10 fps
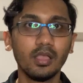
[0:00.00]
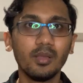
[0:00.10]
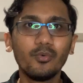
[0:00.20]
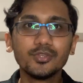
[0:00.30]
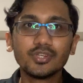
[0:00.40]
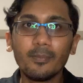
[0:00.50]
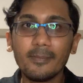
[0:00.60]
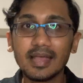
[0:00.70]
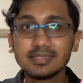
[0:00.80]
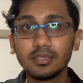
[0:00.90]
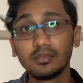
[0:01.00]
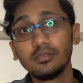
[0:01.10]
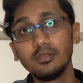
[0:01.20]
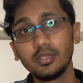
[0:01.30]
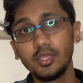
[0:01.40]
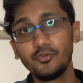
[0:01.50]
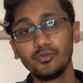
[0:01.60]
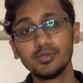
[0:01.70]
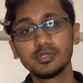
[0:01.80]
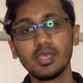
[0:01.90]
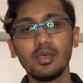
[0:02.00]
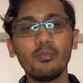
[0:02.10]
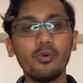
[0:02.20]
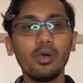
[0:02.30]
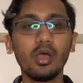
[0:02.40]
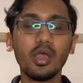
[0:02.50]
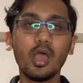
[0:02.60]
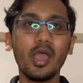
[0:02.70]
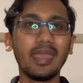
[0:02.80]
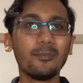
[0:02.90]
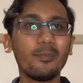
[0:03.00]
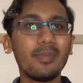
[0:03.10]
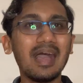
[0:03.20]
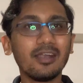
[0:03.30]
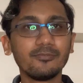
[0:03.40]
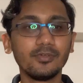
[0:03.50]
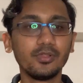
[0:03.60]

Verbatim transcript: a more dramatic looking rose, a more impactful